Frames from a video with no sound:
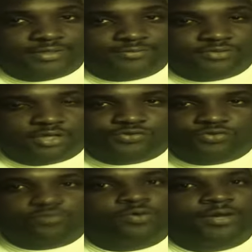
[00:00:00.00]
Toews, a
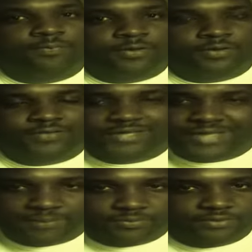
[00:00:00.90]
two-way player, the
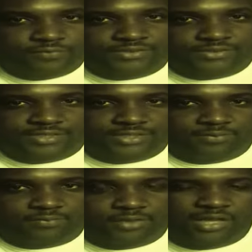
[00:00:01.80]
captain of this
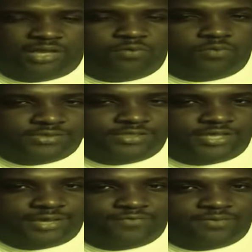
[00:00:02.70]
team. He wins
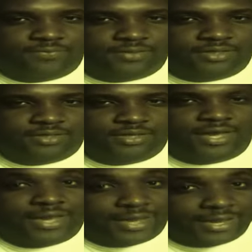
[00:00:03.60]
the MVP
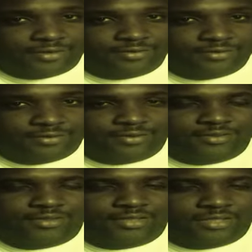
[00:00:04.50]
and
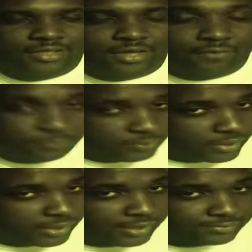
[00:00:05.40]
of the
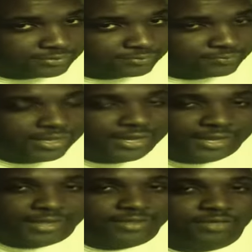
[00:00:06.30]
playoffs,
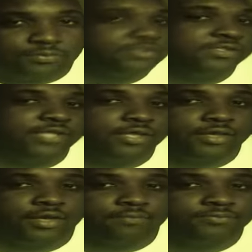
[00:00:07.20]
and he wins the Stanley
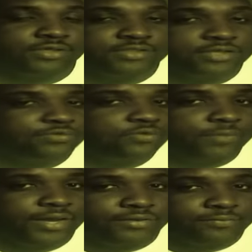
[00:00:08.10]
Cup. So that's not too
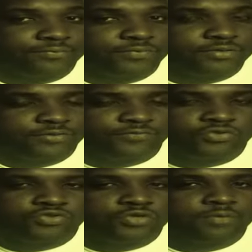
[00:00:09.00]
bad. The
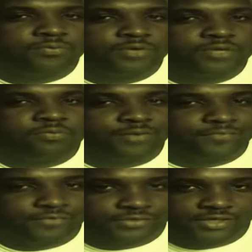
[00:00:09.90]
future's looking pretty bright
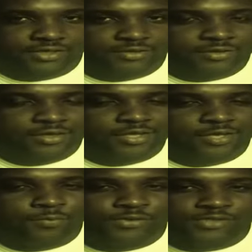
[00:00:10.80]
for this kid.
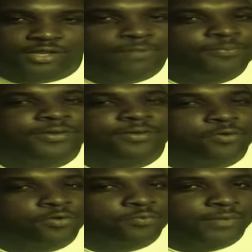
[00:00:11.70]
He wins an Olympic
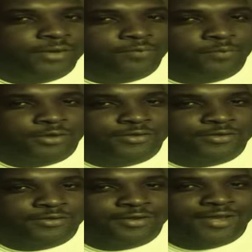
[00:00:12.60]
gold medal in 1
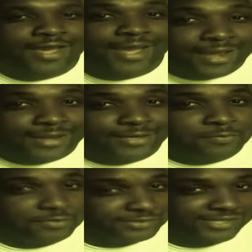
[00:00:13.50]
year, and he
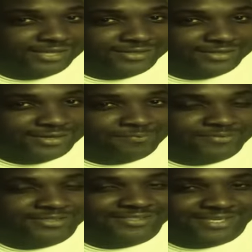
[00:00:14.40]
wins a Stanley Cup
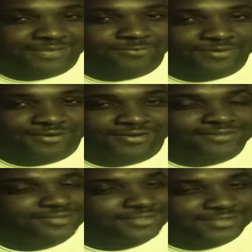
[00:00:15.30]
in the same year.
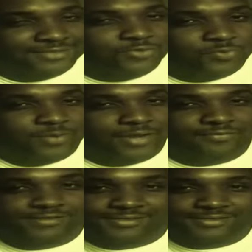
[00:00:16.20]
So that's not too bad
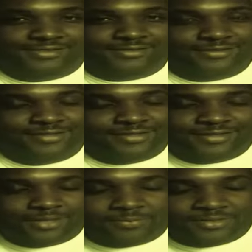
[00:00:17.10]
for this kid.
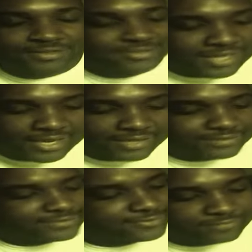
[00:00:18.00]
I mean, these
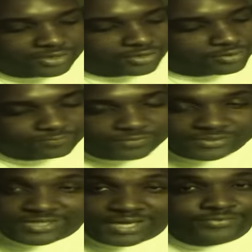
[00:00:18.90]
guys, I don't know,
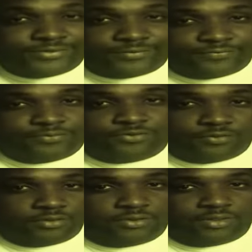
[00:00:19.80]
these guys are the future
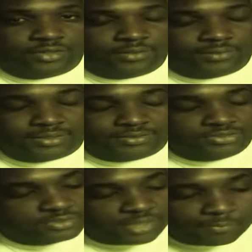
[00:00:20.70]
of the league. I mean,
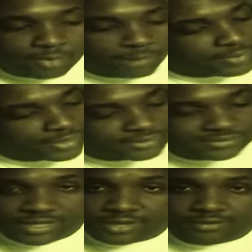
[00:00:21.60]
they brought back
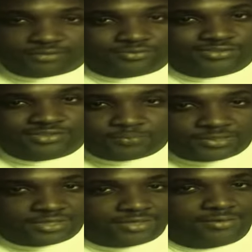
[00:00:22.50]
skating,
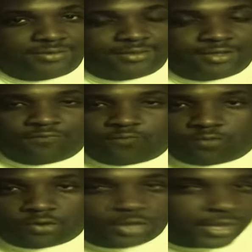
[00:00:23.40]
speed,
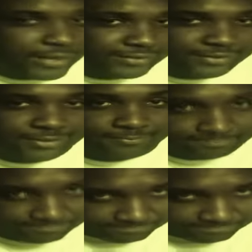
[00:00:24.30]
four-line team.